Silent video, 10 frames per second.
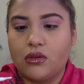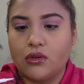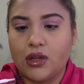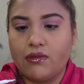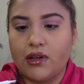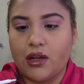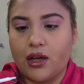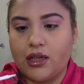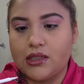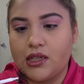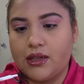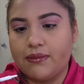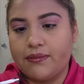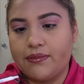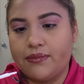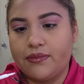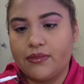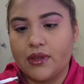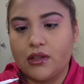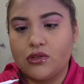Even 90,
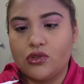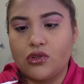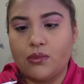so